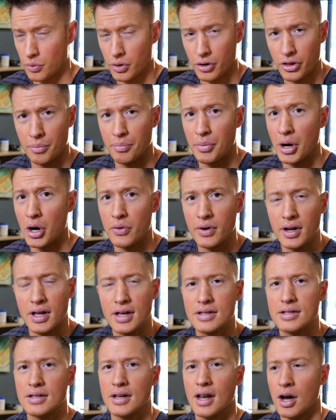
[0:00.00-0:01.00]
where the bone
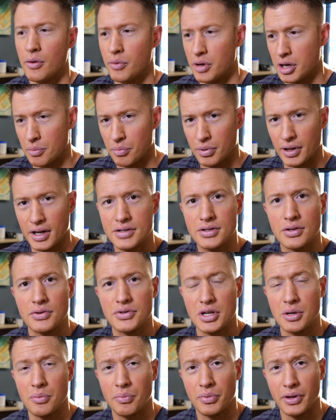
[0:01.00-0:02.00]
is and how we can place
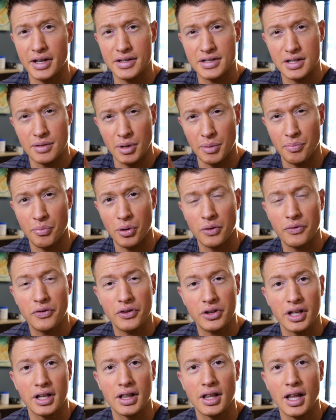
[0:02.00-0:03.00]
those implants to be
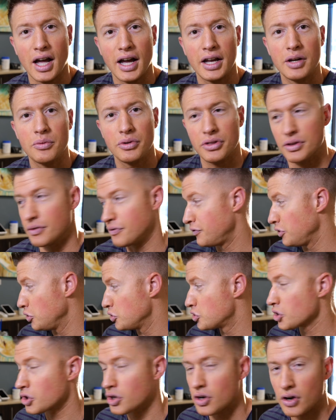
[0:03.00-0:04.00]
perfectly aligned with the
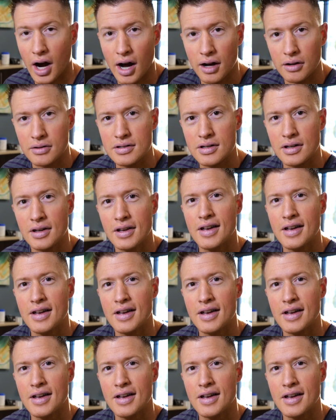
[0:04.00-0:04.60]
future crowns,